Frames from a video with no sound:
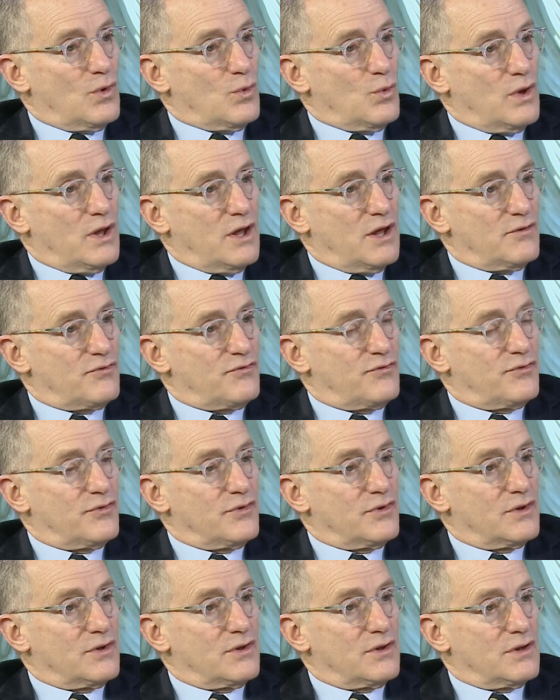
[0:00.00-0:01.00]
If
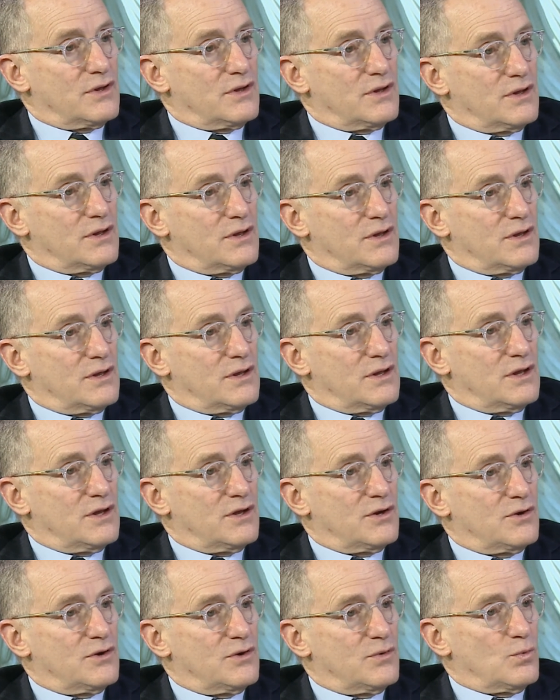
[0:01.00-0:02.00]

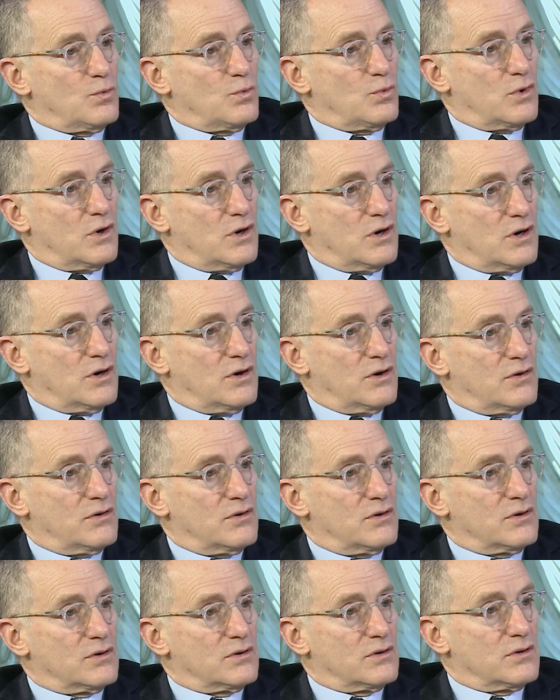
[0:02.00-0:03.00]
it
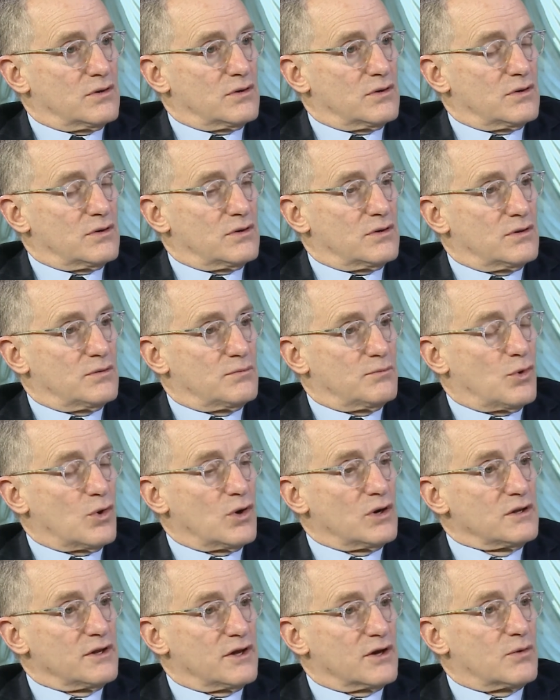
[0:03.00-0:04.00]
were
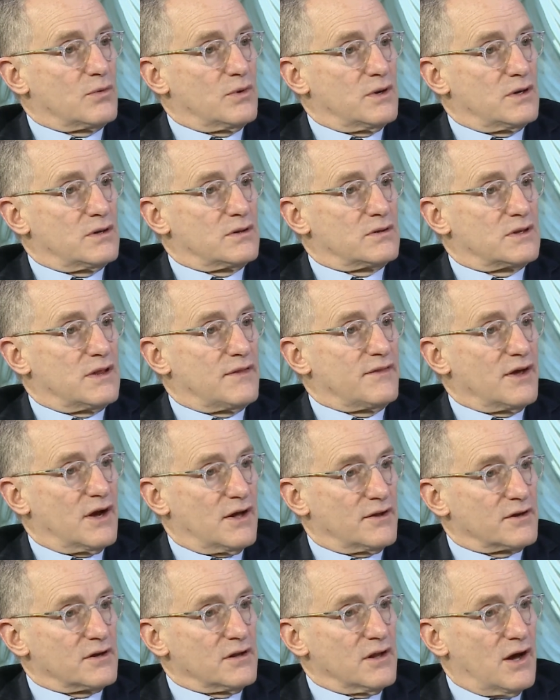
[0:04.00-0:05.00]
more liquid than the
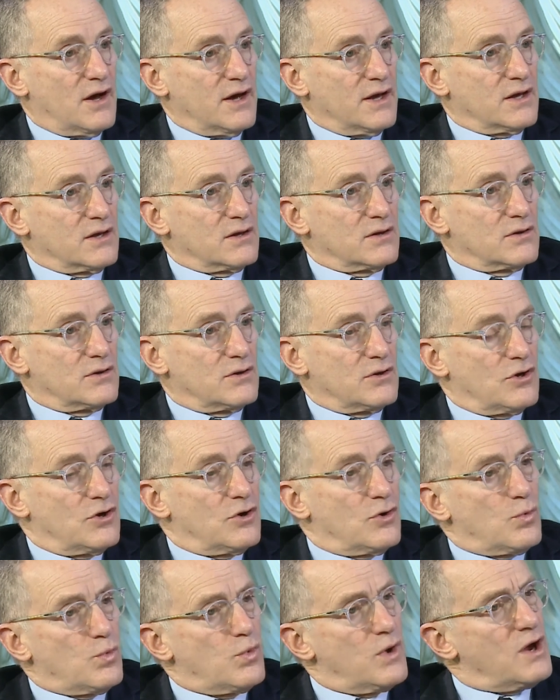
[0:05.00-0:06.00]
underlying,
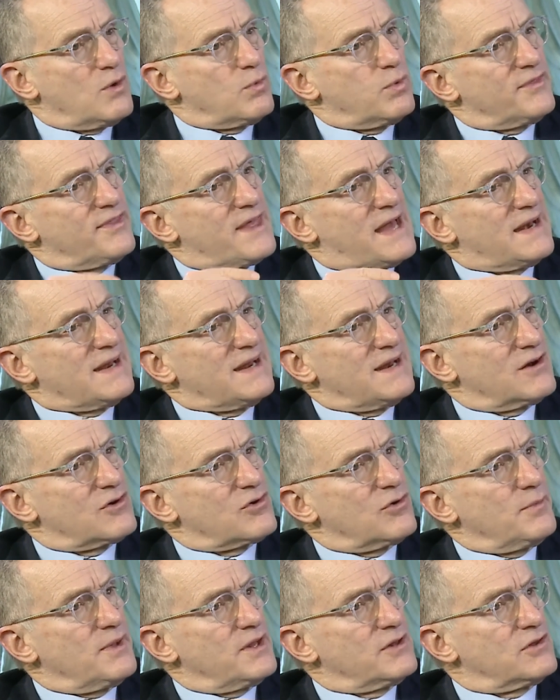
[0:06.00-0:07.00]
where would that
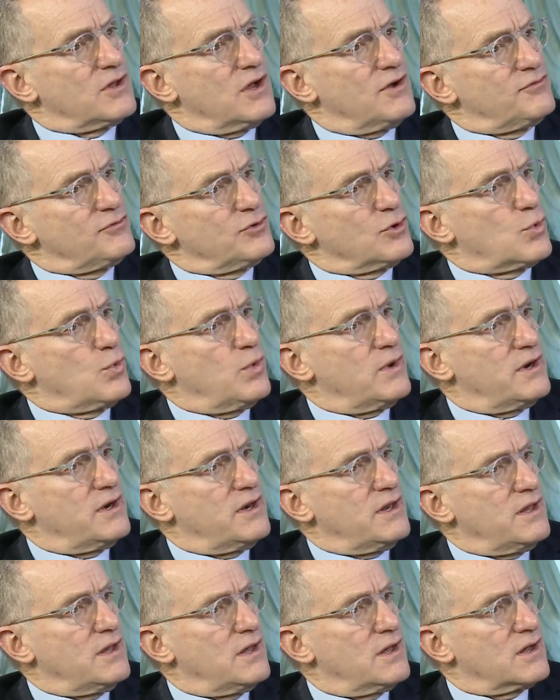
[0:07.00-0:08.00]
increment of
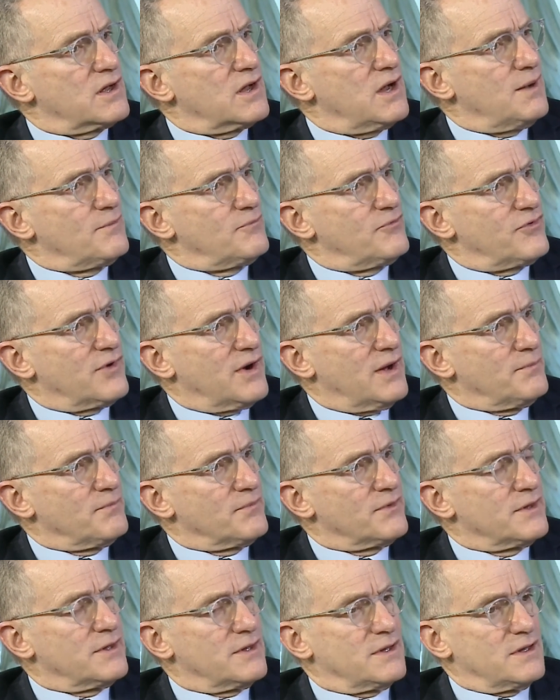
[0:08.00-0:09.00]
liquidity come from?
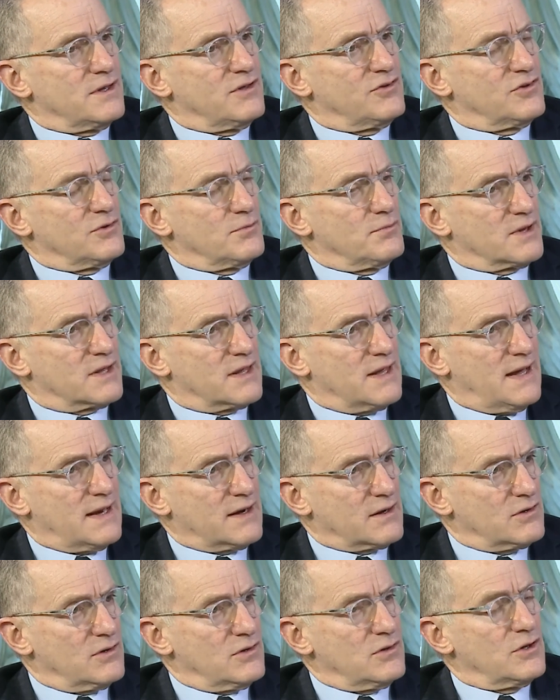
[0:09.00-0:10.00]
Is it
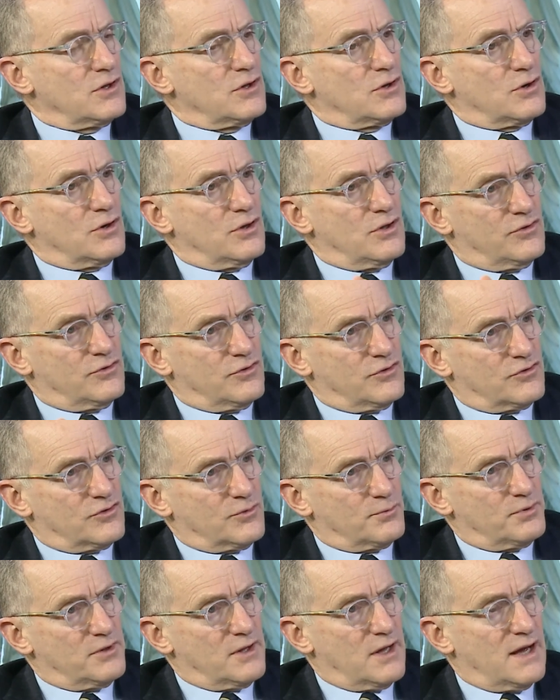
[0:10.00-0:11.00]
mechanical? Is it
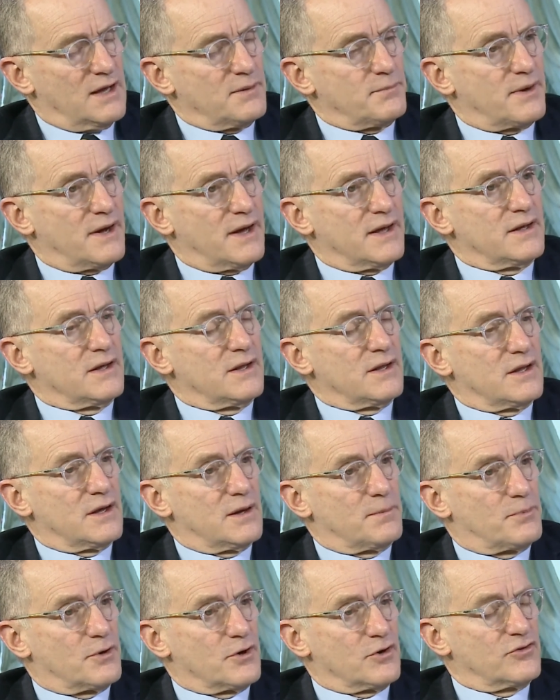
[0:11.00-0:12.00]
supplied by a
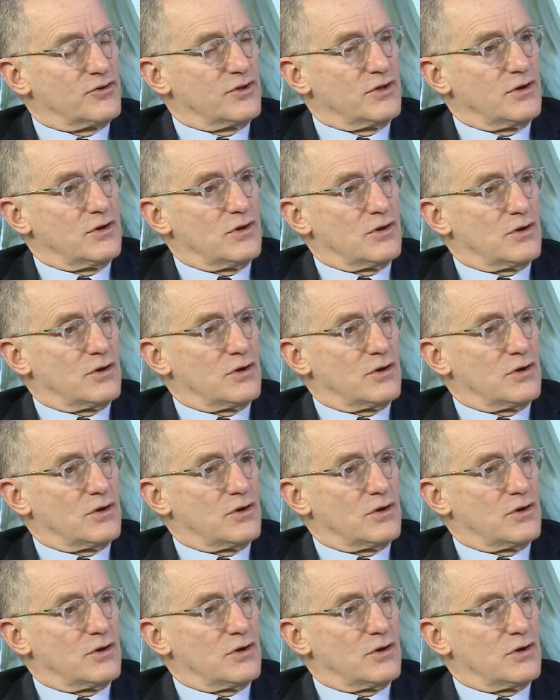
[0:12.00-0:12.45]
person?